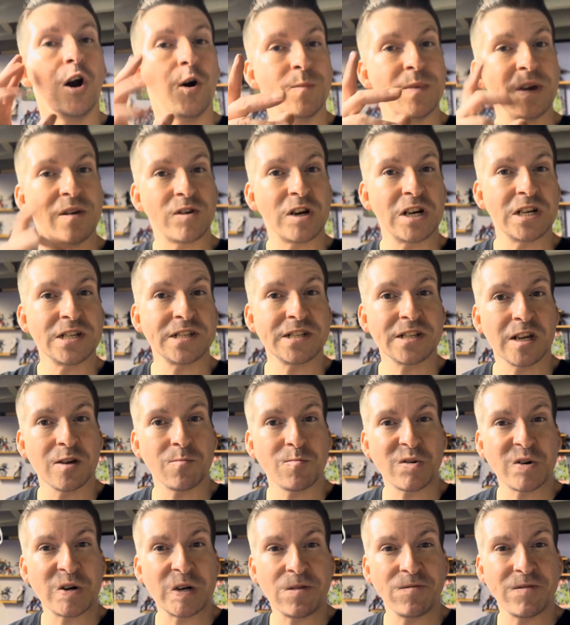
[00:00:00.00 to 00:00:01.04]
you have a nice day,
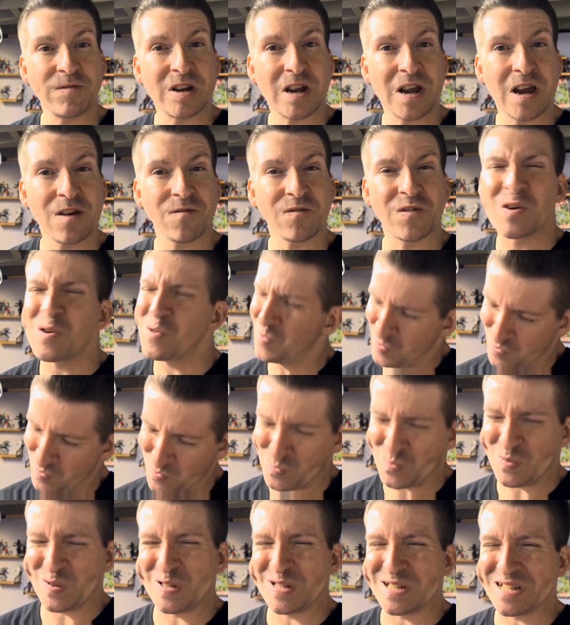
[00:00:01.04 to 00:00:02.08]
morning, evening, afternoon.
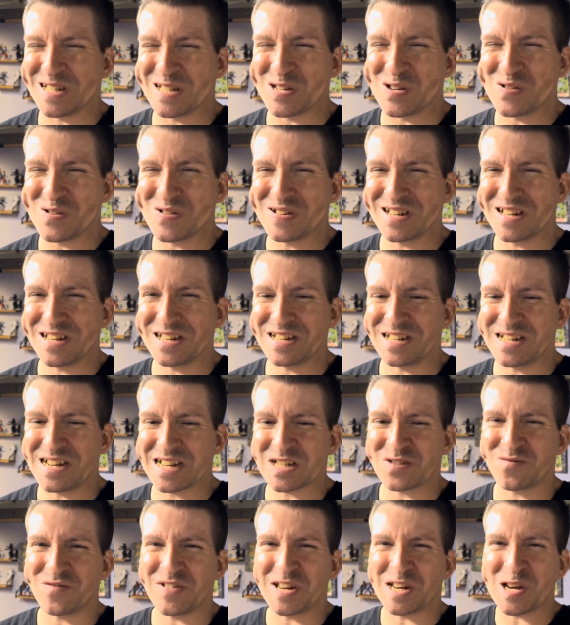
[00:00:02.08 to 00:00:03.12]
We'll see you in the
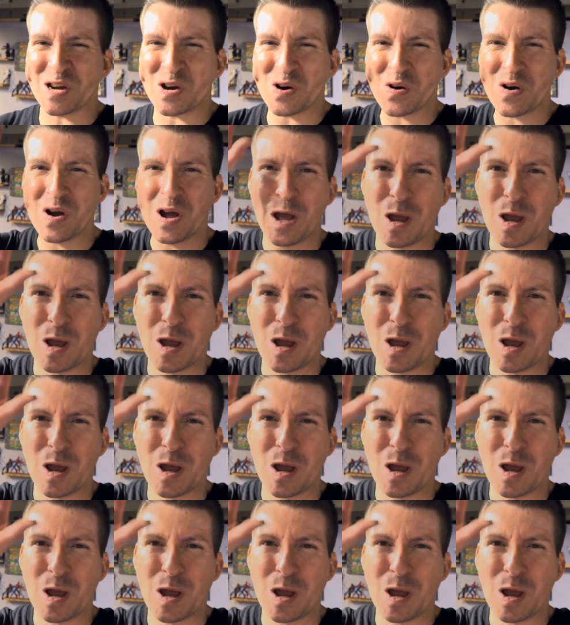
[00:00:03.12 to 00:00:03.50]
next video.